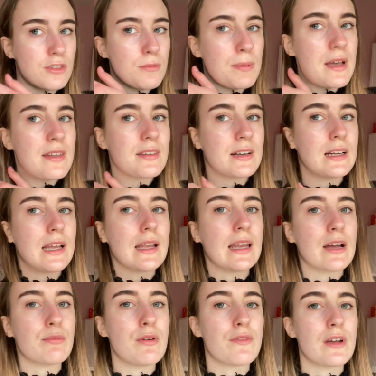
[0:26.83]
So basically,
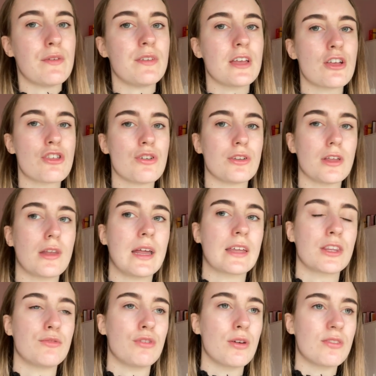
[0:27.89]
like, we've given each other like
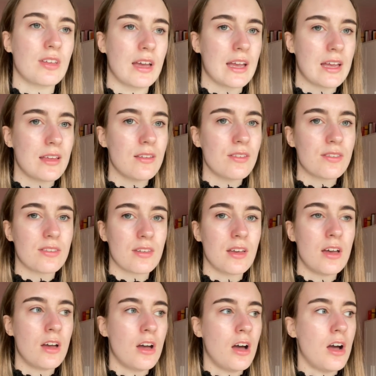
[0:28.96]
the routines,
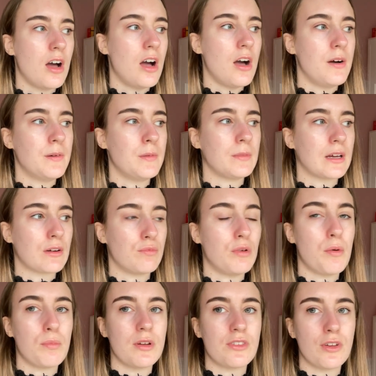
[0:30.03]
um, like of
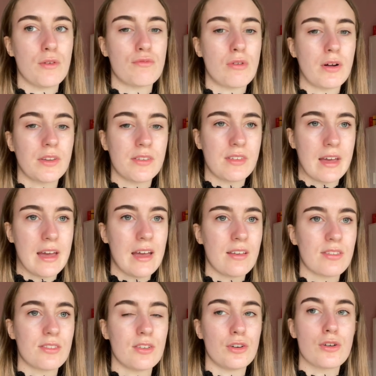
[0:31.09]
what we do throughout the day.
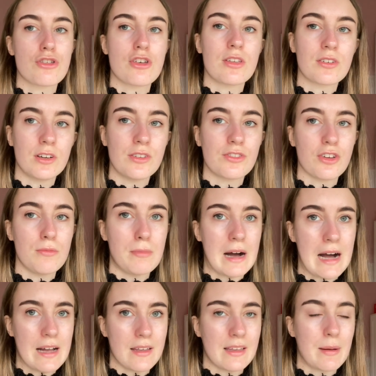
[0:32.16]
So she's going to do
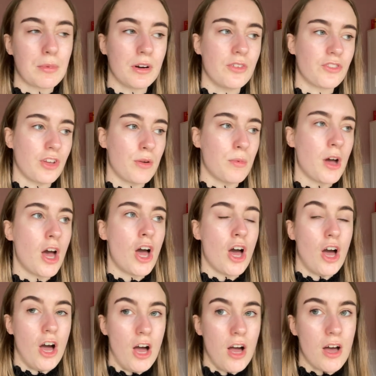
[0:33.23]
mine and I'm going to do
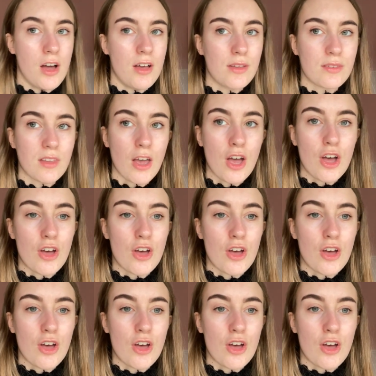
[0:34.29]
hers.